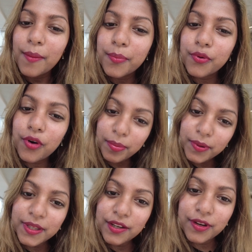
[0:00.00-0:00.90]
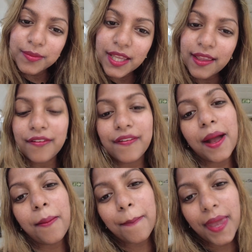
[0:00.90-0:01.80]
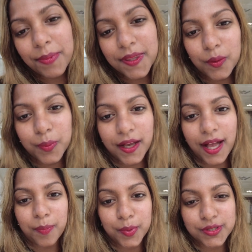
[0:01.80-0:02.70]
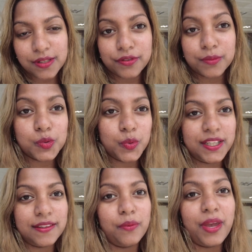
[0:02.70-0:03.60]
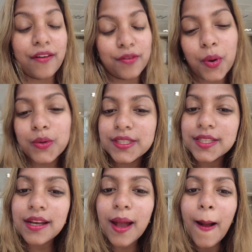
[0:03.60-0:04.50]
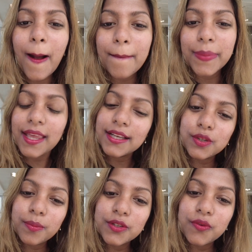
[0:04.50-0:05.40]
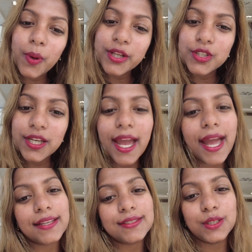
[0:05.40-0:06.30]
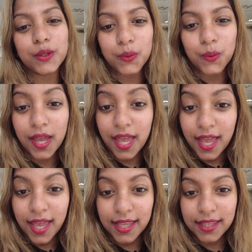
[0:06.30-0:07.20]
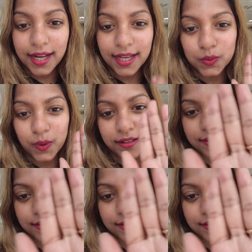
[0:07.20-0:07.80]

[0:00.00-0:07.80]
probably from South Africa. Maybe there'll be a couple still from Sweden that we haven't posted. But thanks so much for watching. I'll see you in the next one.